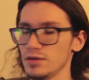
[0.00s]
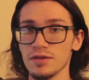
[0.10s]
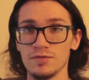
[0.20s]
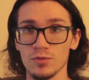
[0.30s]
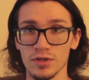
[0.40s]

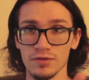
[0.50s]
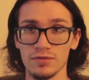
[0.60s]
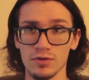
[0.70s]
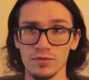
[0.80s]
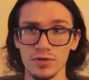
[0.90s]
If you want the
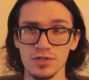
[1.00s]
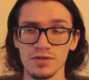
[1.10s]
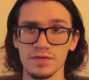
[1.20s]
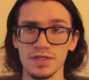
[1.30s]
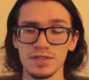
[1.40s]
full version
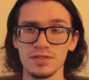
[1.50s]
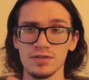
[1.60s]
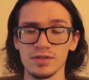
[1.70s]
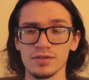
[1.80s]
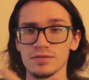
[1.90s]
of this, you
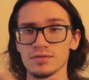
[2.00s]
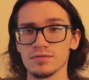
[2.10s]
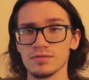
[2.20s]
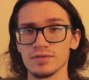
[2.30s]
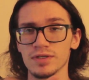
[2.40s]
can
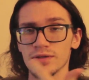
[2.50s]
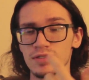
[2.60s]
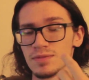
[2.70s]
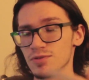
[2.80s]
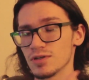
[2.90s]

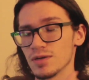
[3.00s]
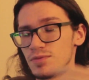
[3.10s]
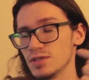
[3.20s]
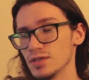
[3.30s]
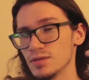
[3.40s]
subscribe
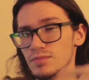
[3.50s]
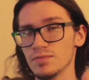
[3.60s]
to the,